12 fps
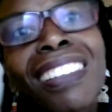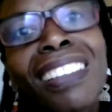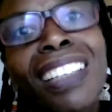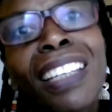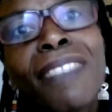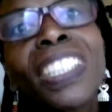
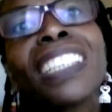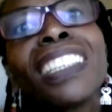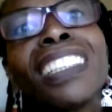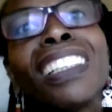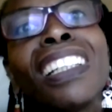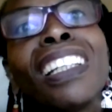Even
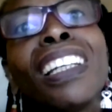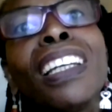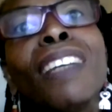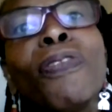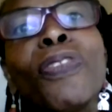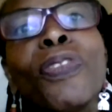if
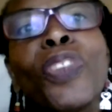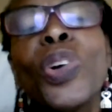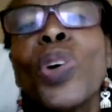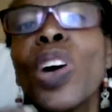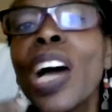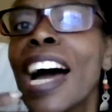you
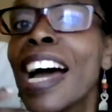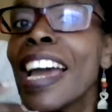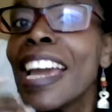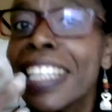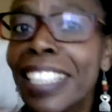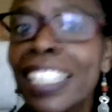are
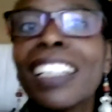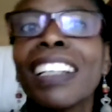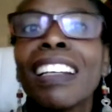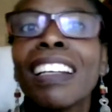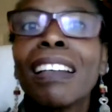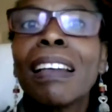entering
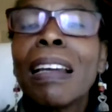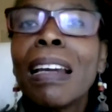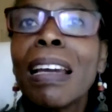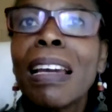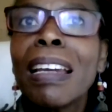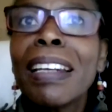
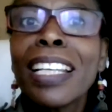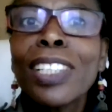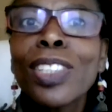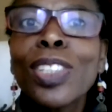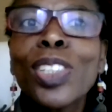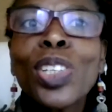an
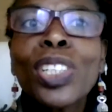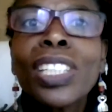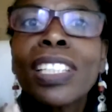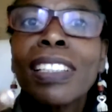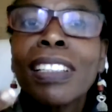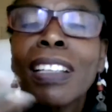
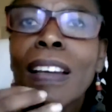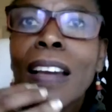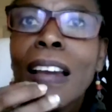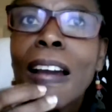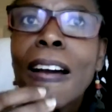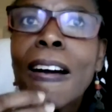institution
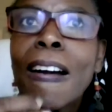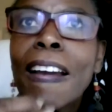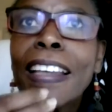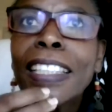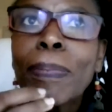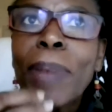
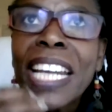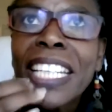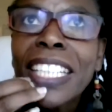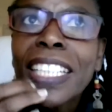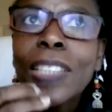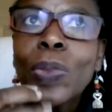as a
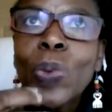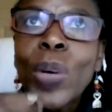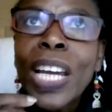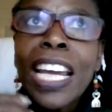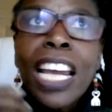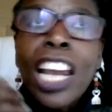patient
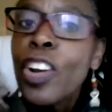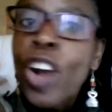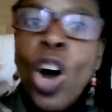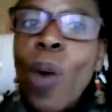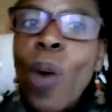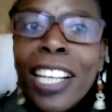where
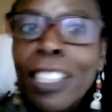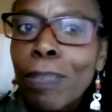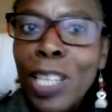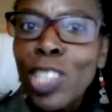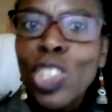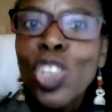no one
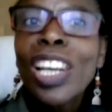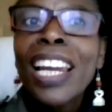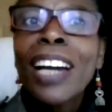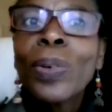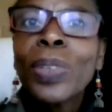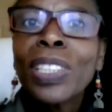speaks your
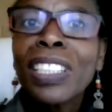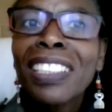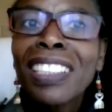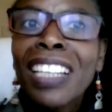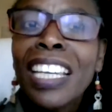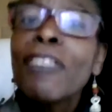language,
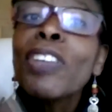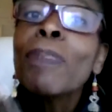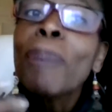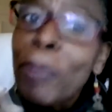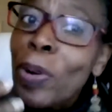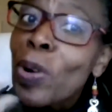even
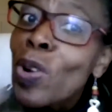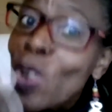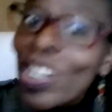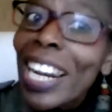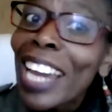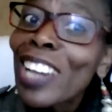people who
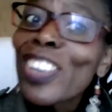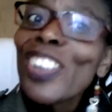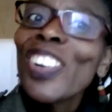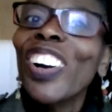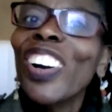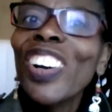look like
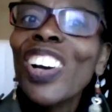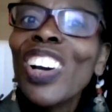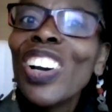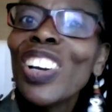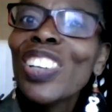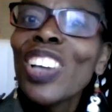you
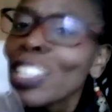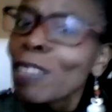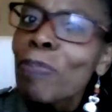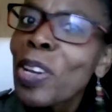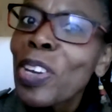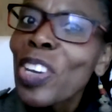don't
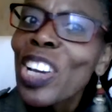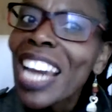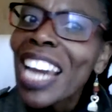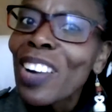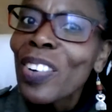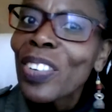speak your
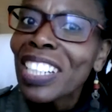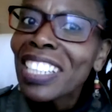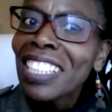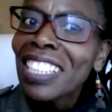language,